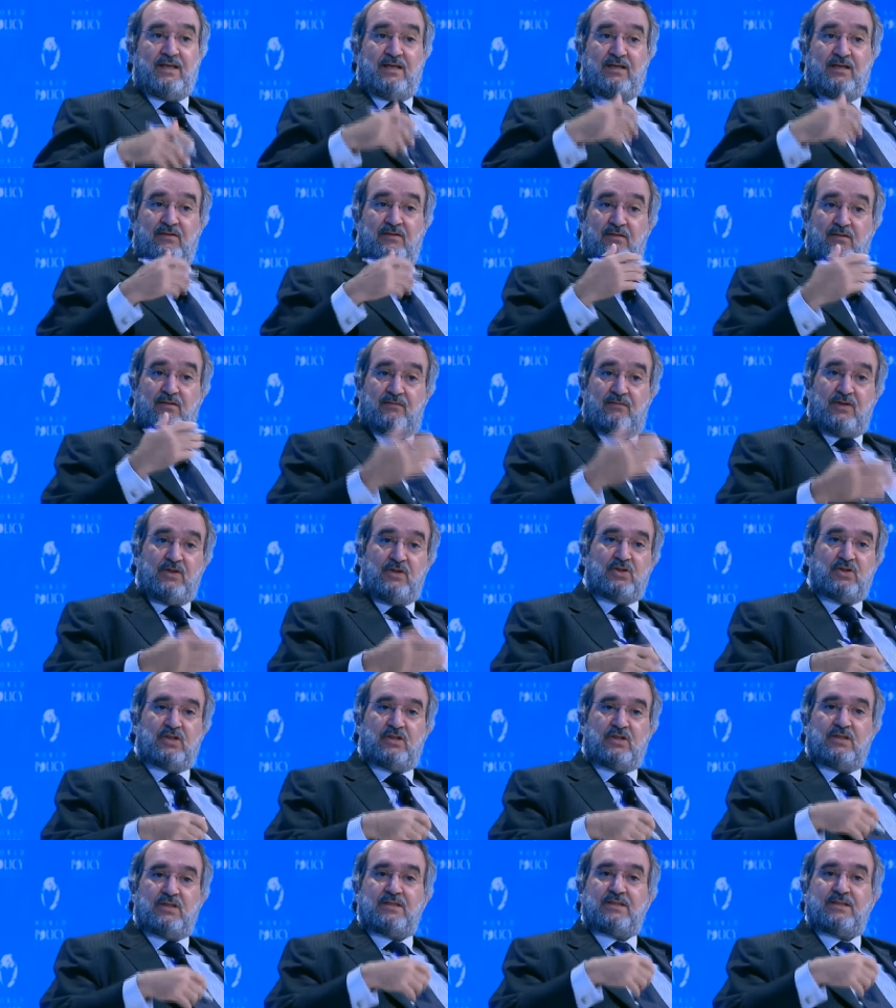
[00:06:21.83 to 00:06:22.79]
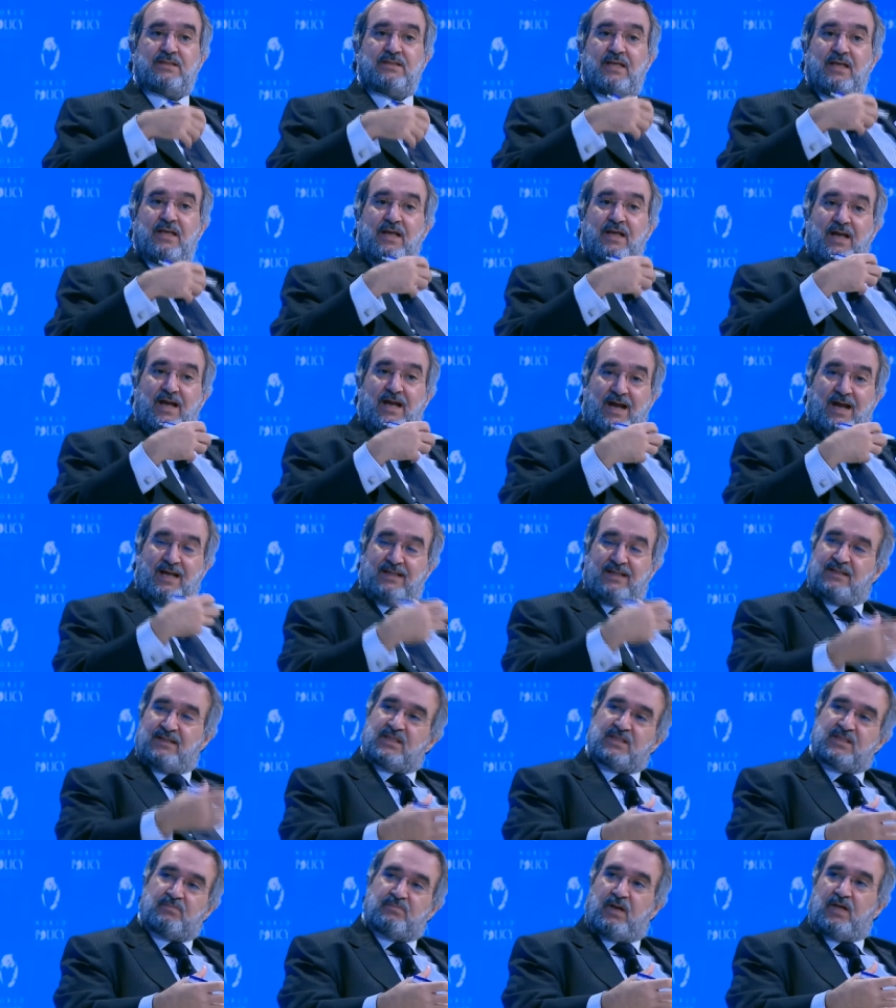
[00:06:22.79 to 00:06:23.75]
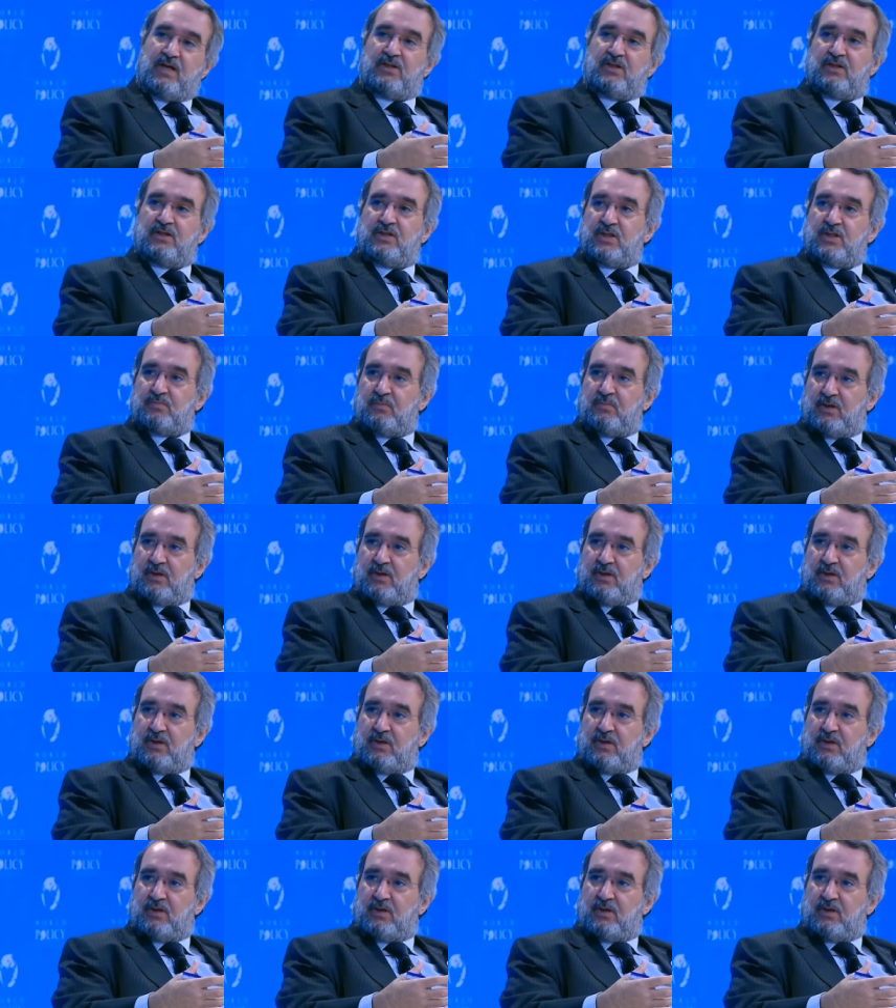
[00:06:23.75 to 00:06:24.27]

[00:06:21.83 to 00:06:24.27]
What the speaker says: interventionist and expansionist